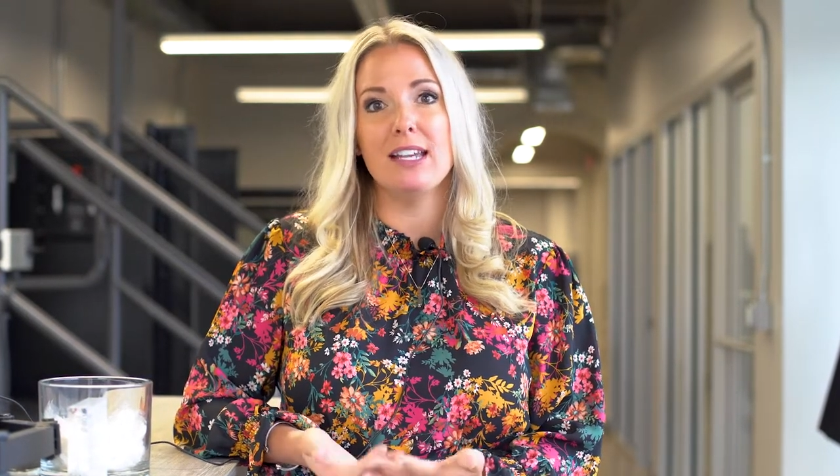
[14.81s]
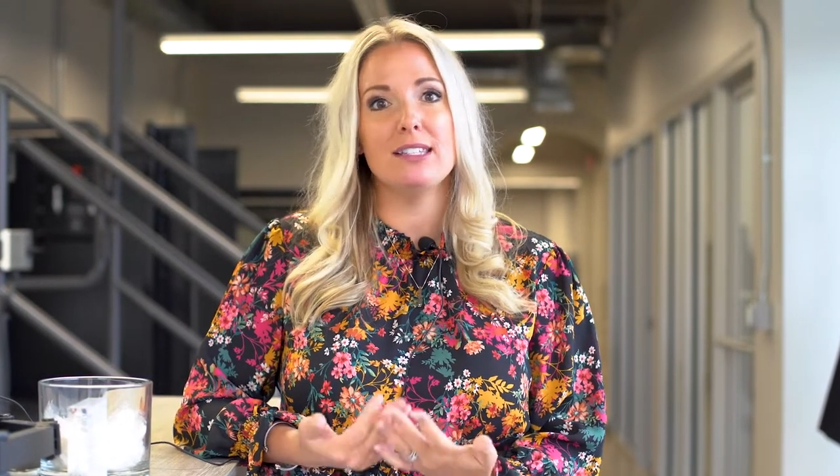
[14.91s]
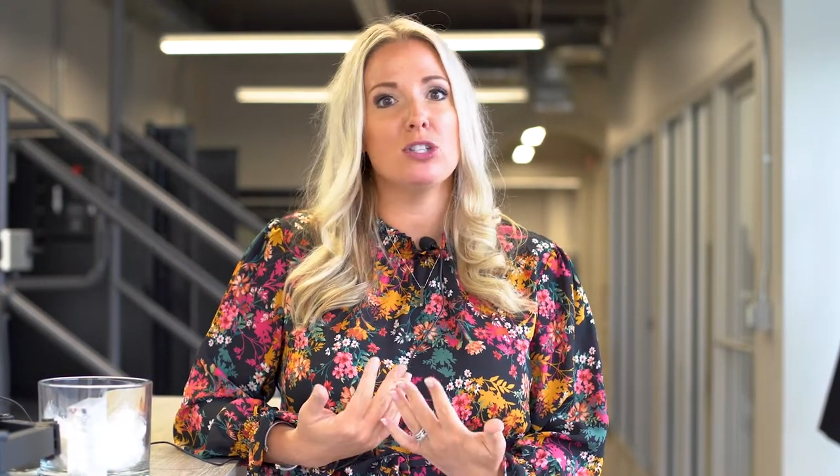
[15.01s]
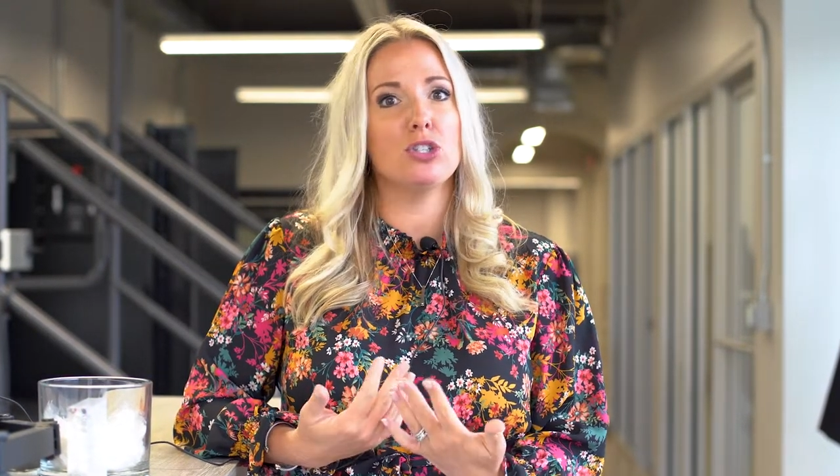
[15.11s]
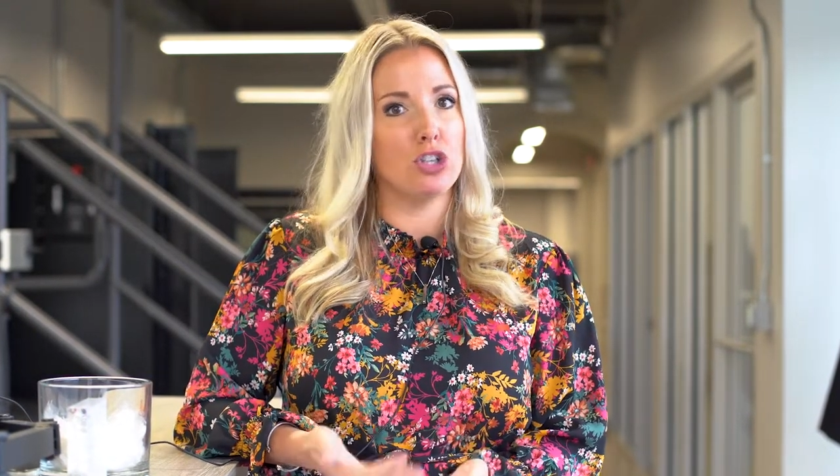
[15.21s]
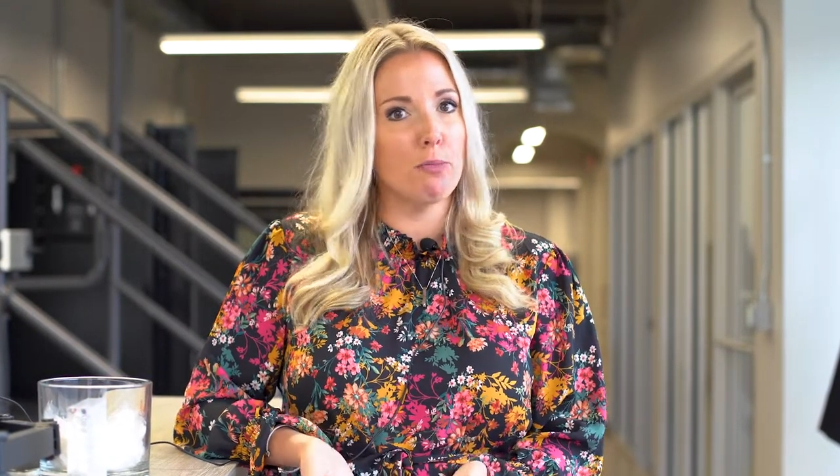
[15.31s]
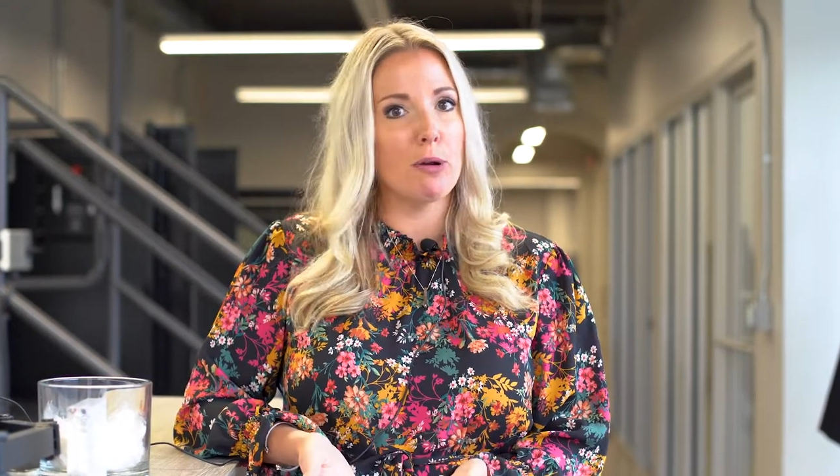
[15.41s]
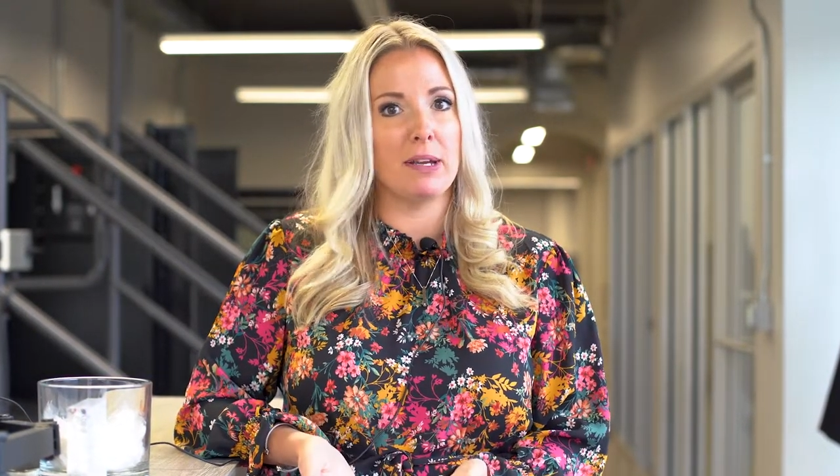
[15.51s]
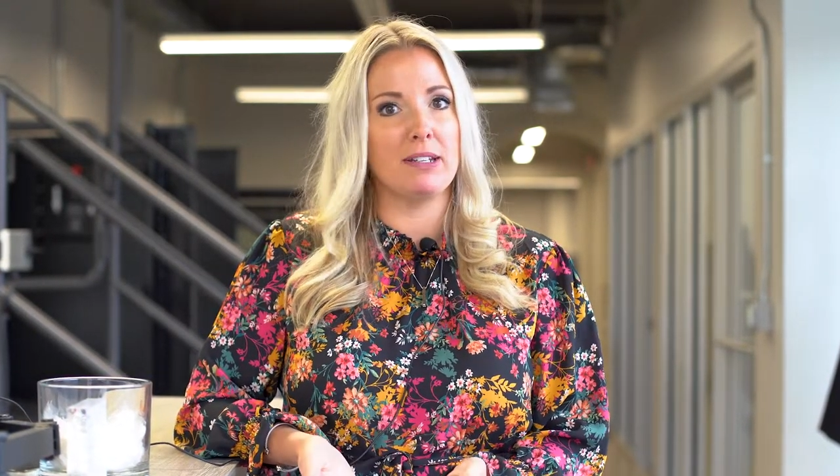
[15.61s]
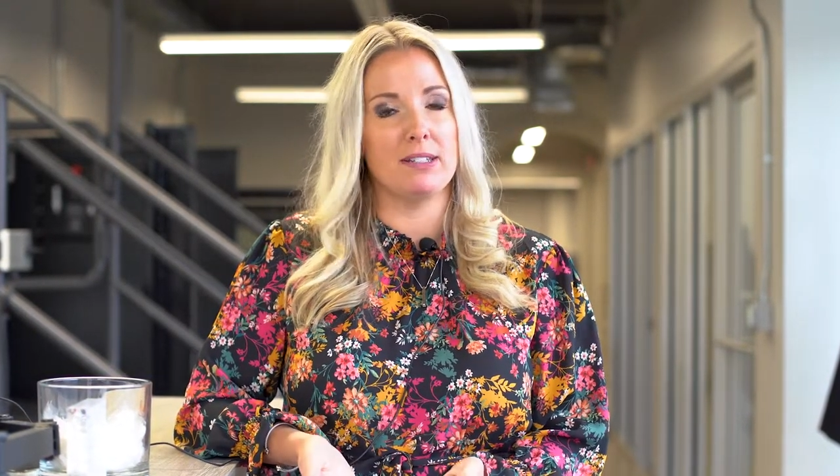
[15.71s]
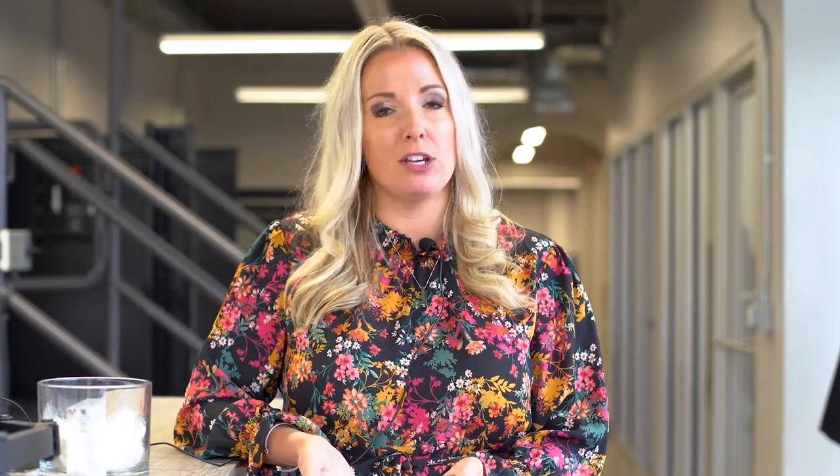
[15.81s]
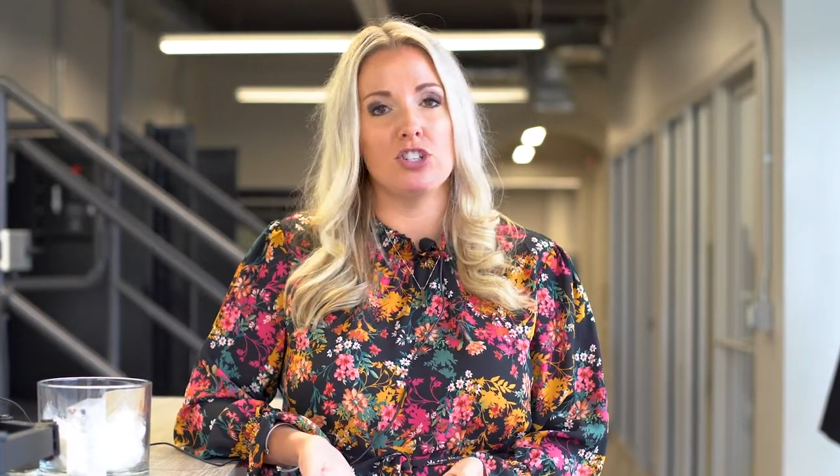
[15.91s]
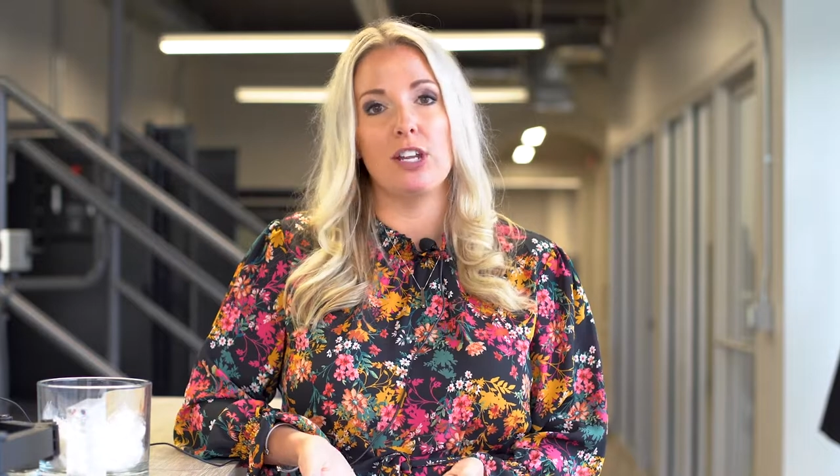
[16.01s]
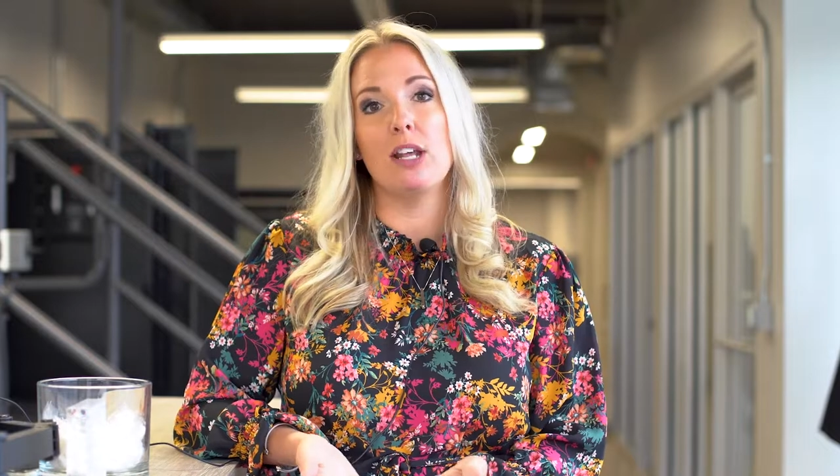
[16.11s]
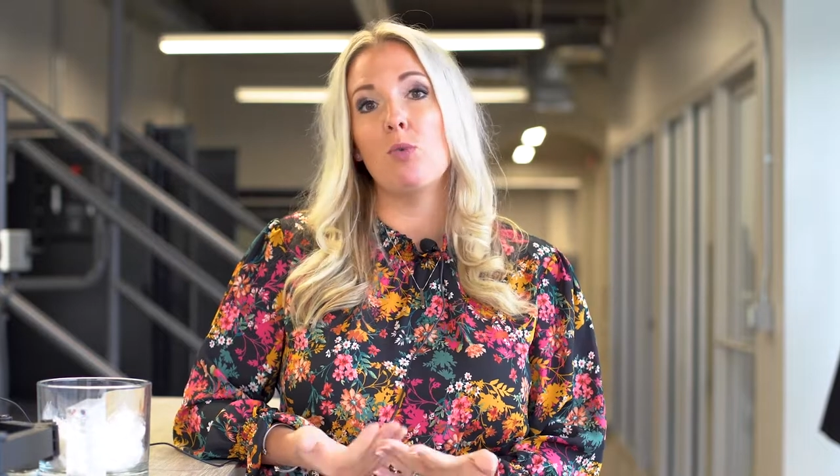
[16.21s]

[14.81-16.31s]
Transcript: it's a super big decision.